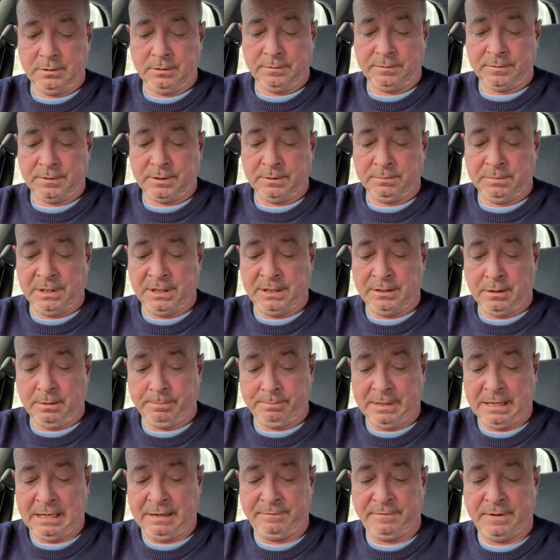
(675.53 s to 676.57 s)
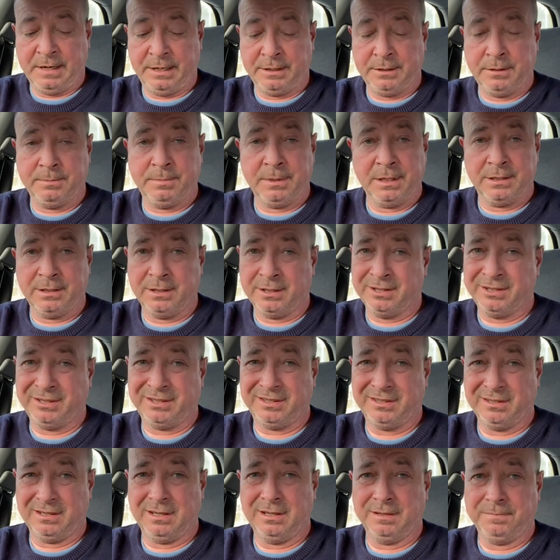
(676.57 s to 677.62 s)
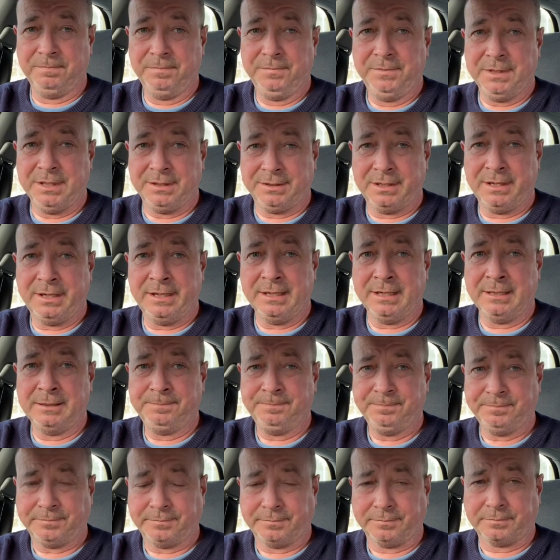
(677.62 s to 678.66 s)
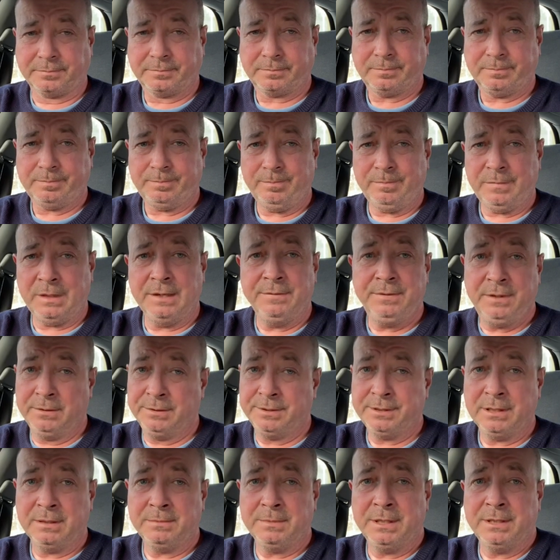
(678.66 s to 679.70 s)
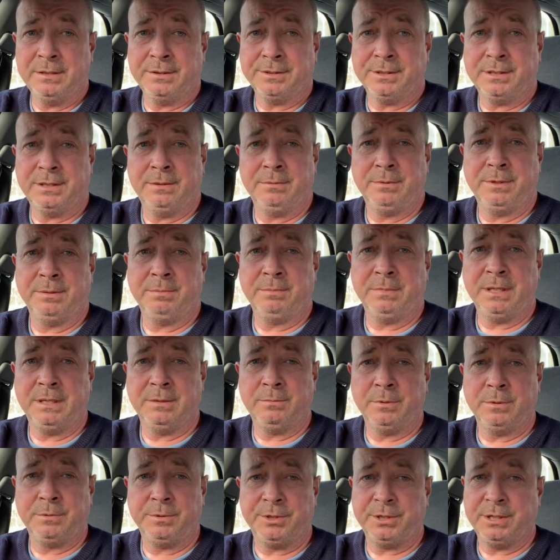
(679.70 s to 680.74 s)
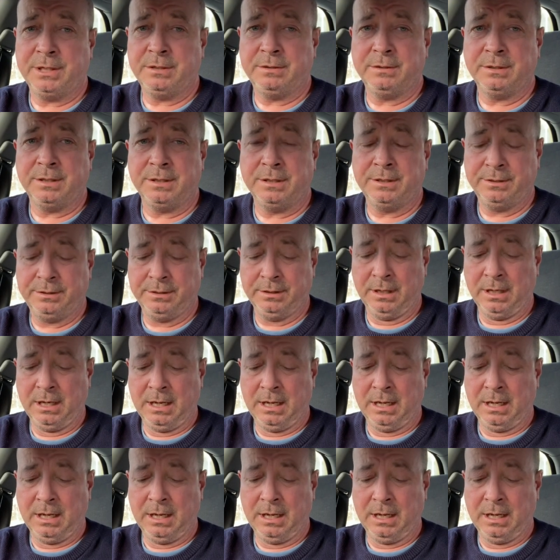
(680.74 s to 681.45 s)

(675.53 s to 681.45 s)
It's, to me, not bad value because, i tell you, there was someone else here with me and we were sharing this.